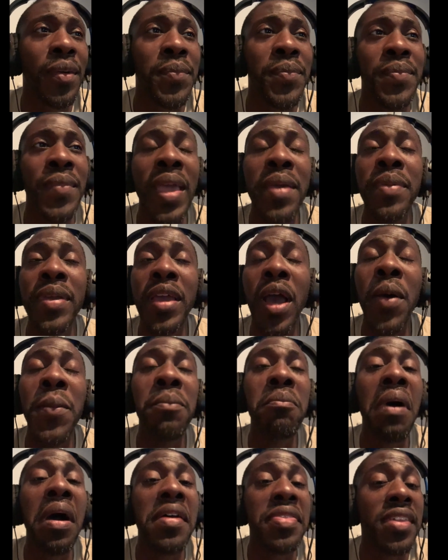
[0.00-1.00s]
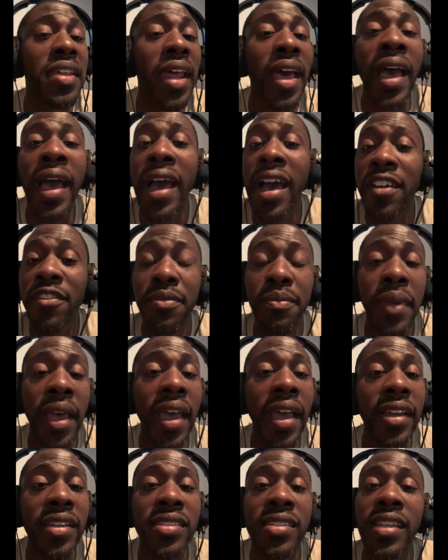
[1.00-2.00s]
maybe a month and a half
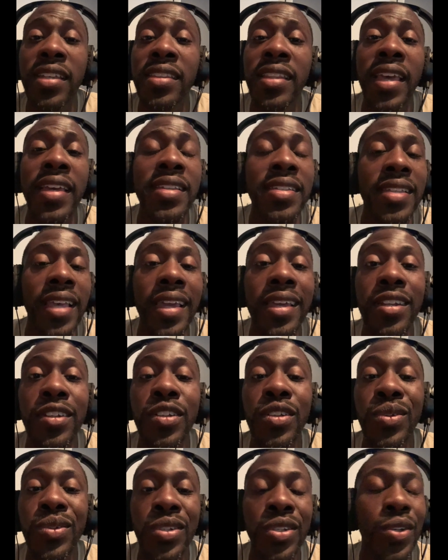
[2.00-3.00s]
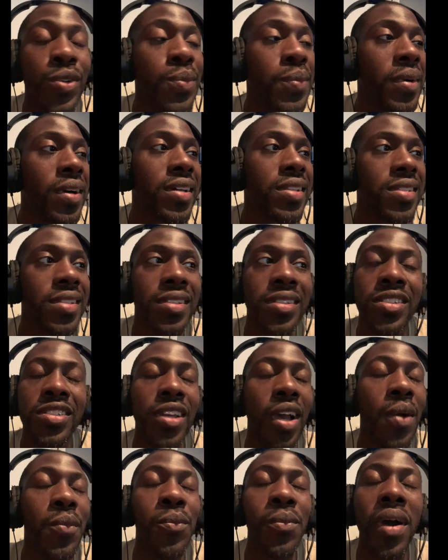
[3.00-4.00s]
max. They say to do 2 months,
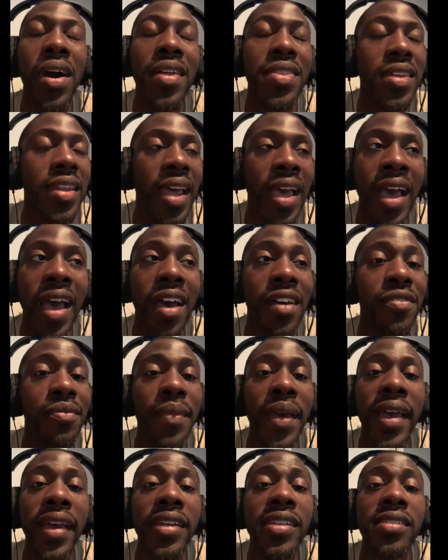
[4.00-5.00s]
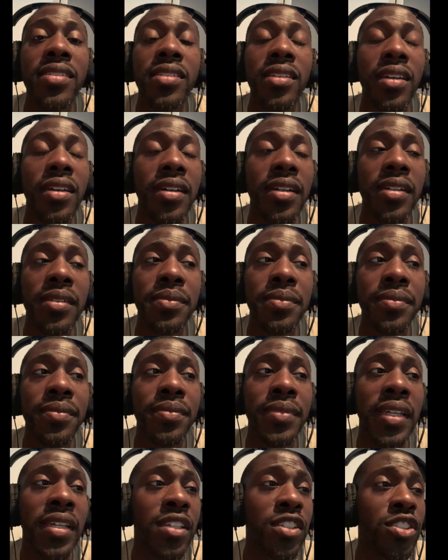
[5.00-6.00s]
a month and a half max,
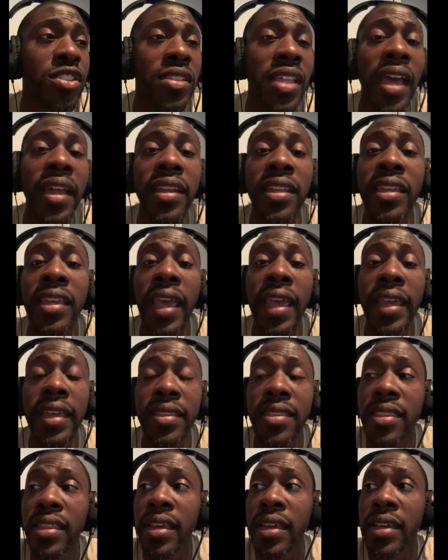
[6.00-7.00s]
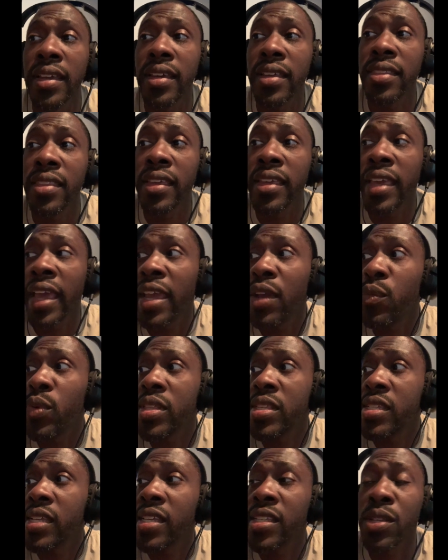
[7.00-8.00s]
because that gait thing, the gait with
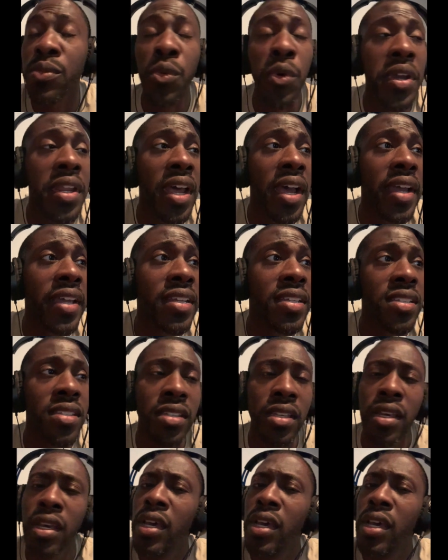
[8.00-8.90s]
sesamoiditis,